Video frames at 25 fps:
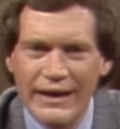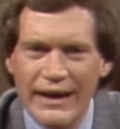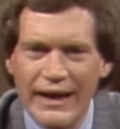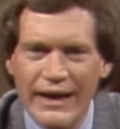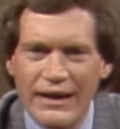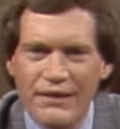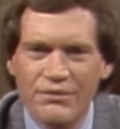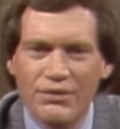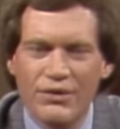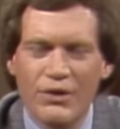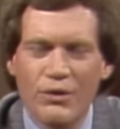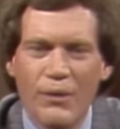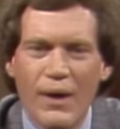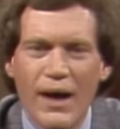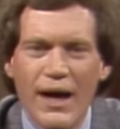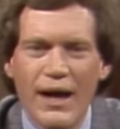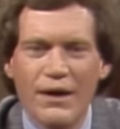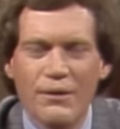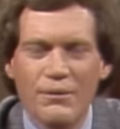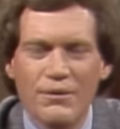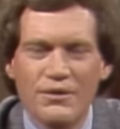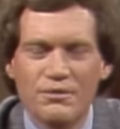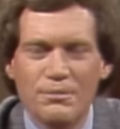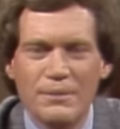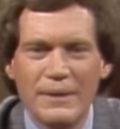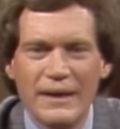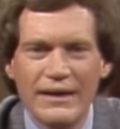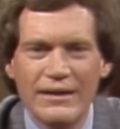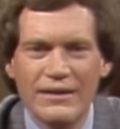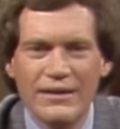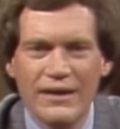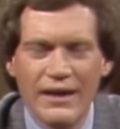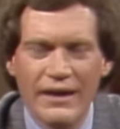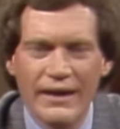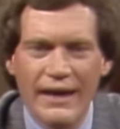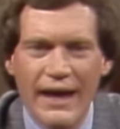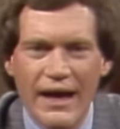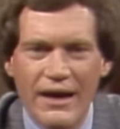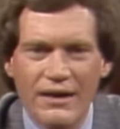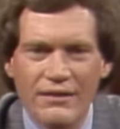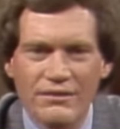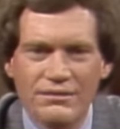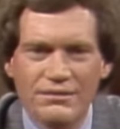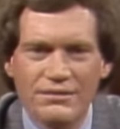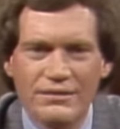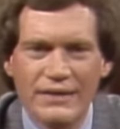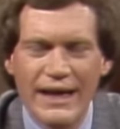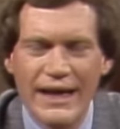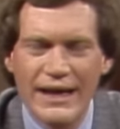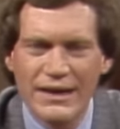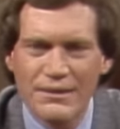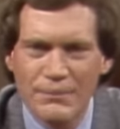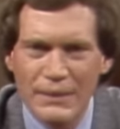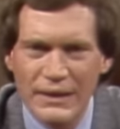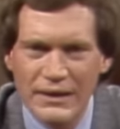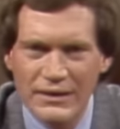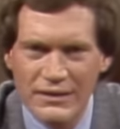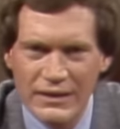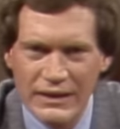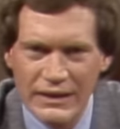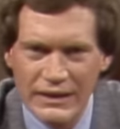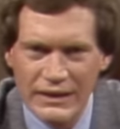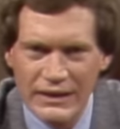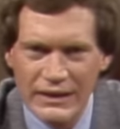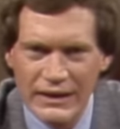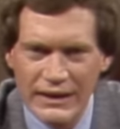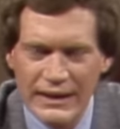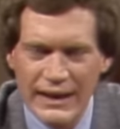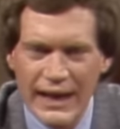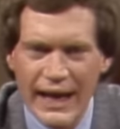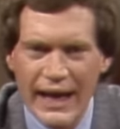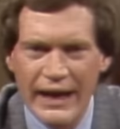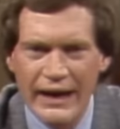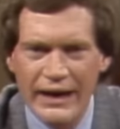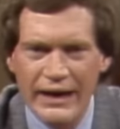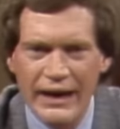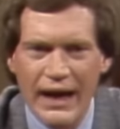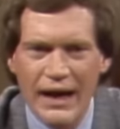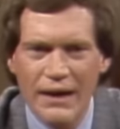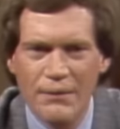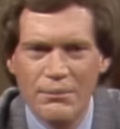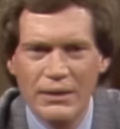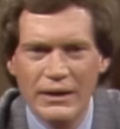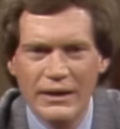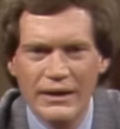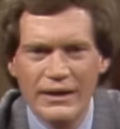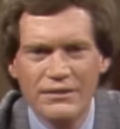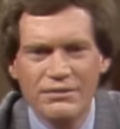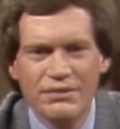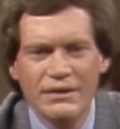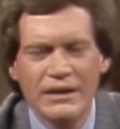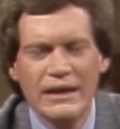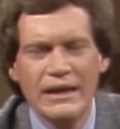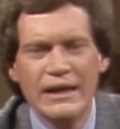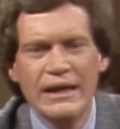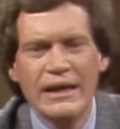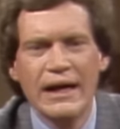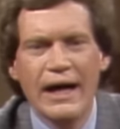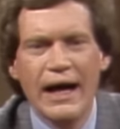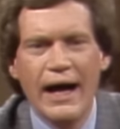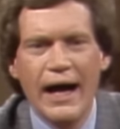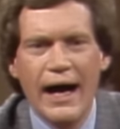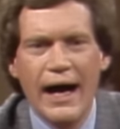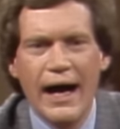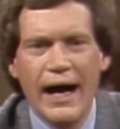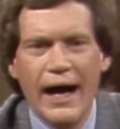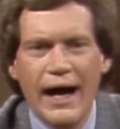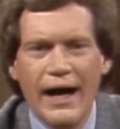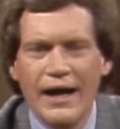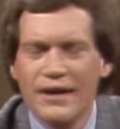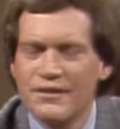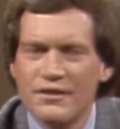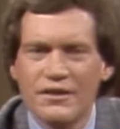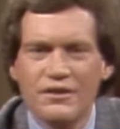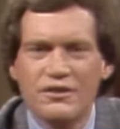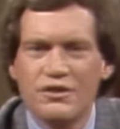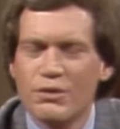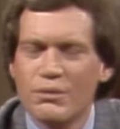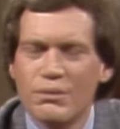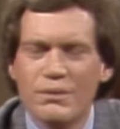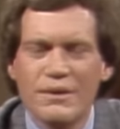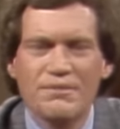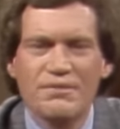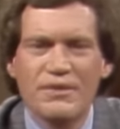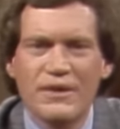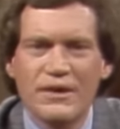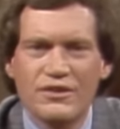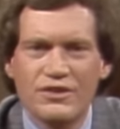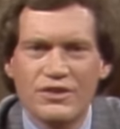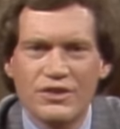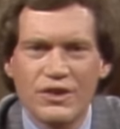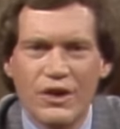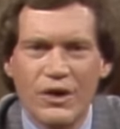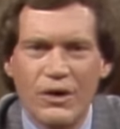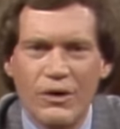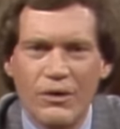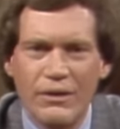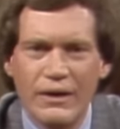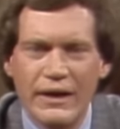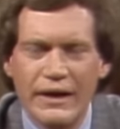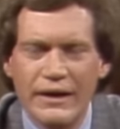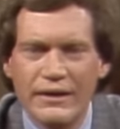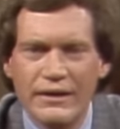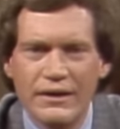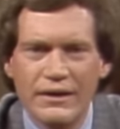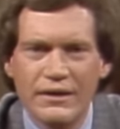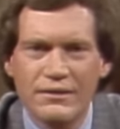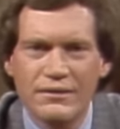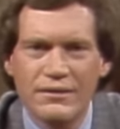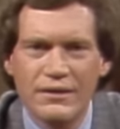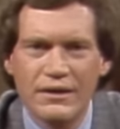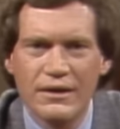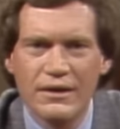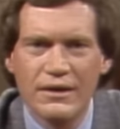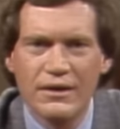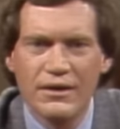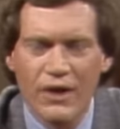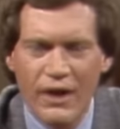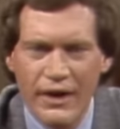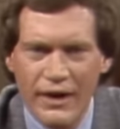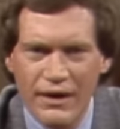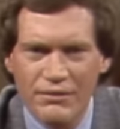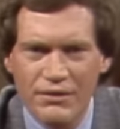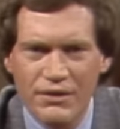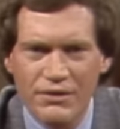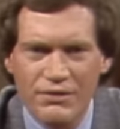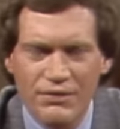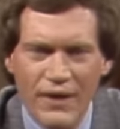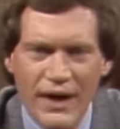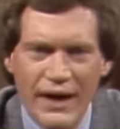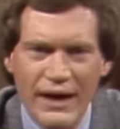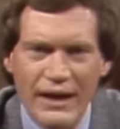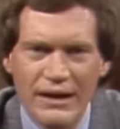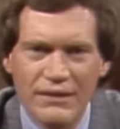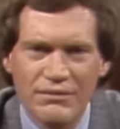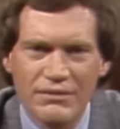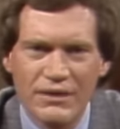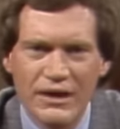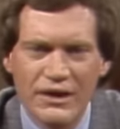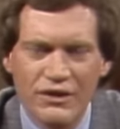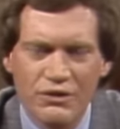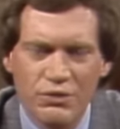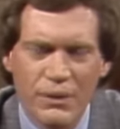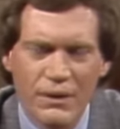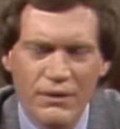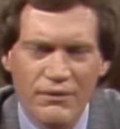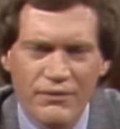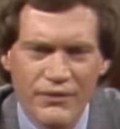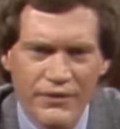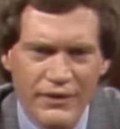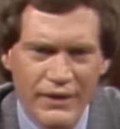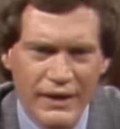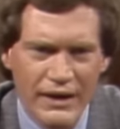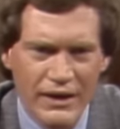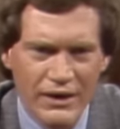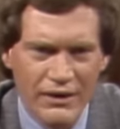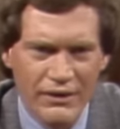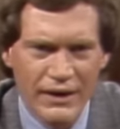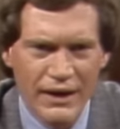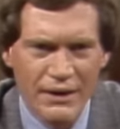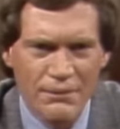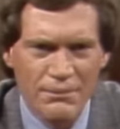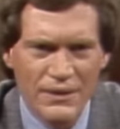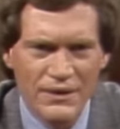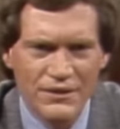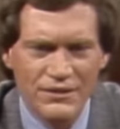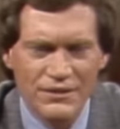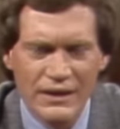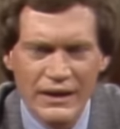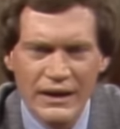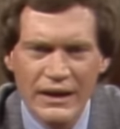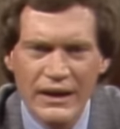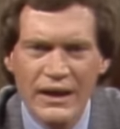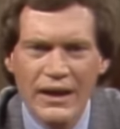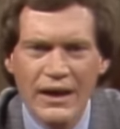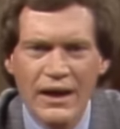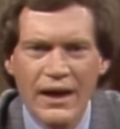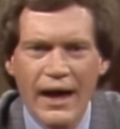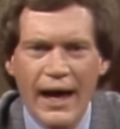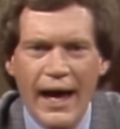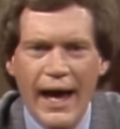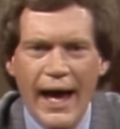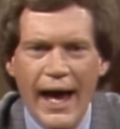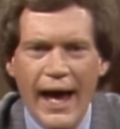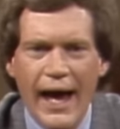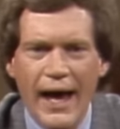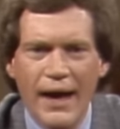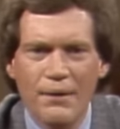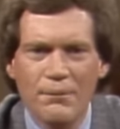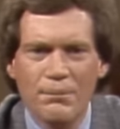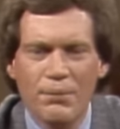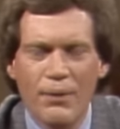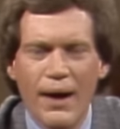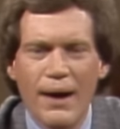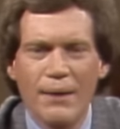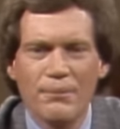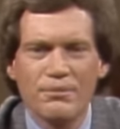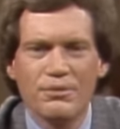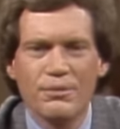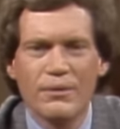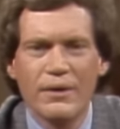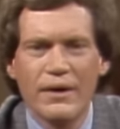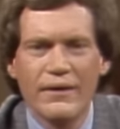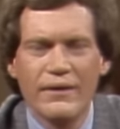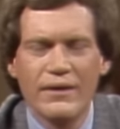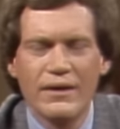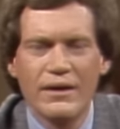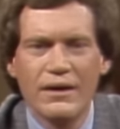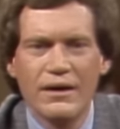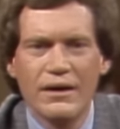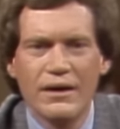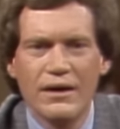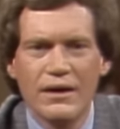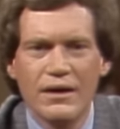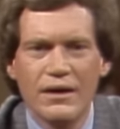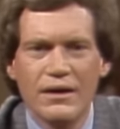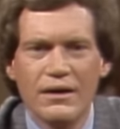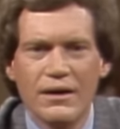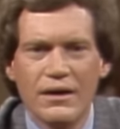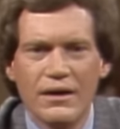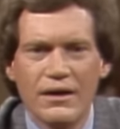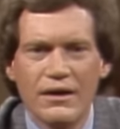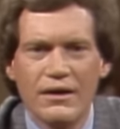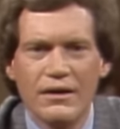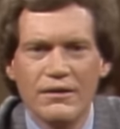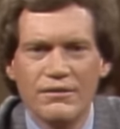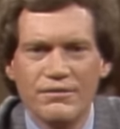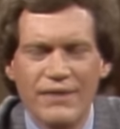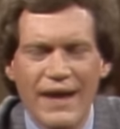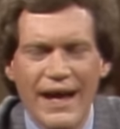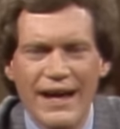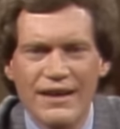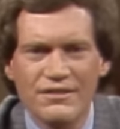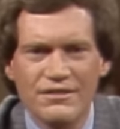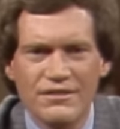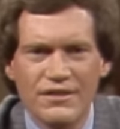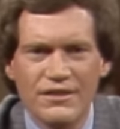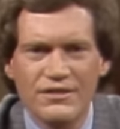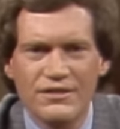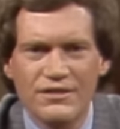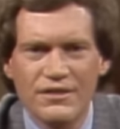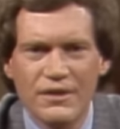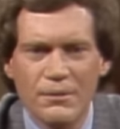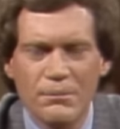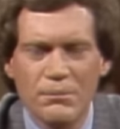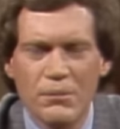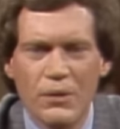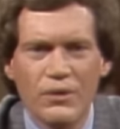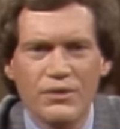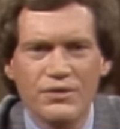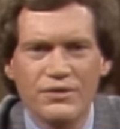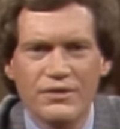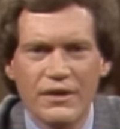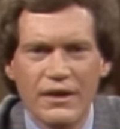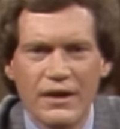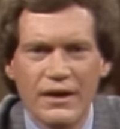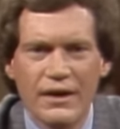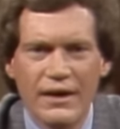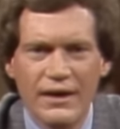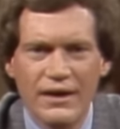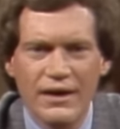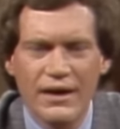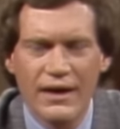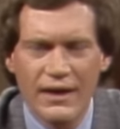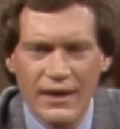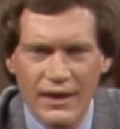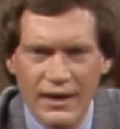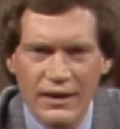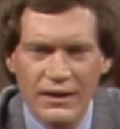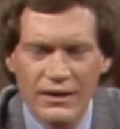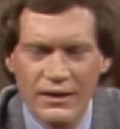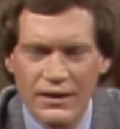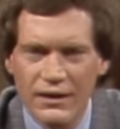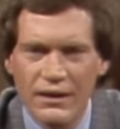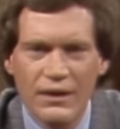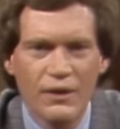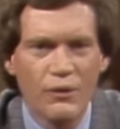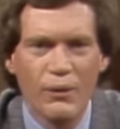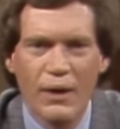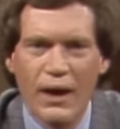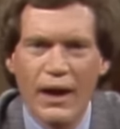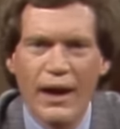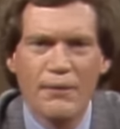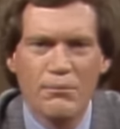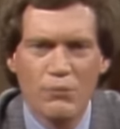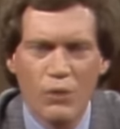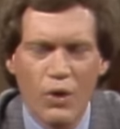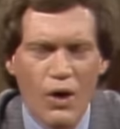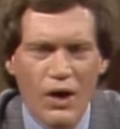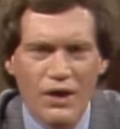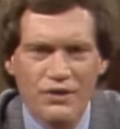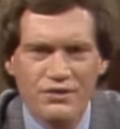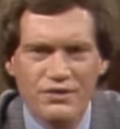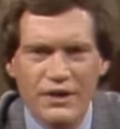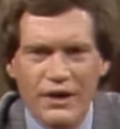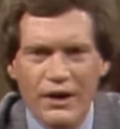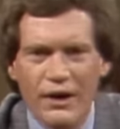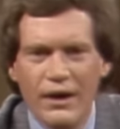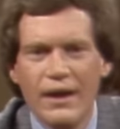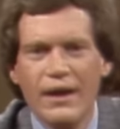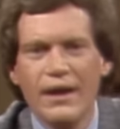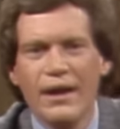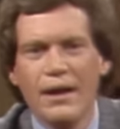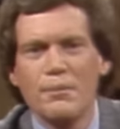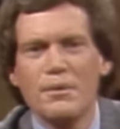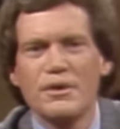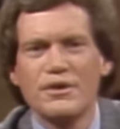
and for a while it was being done out of Edmonton, Canada, I believe. It's a terrific show, and it's on every Friday evening at 12:30 here at NBC, and perhaps one of the fastest, most... well, I'm lost here. Let me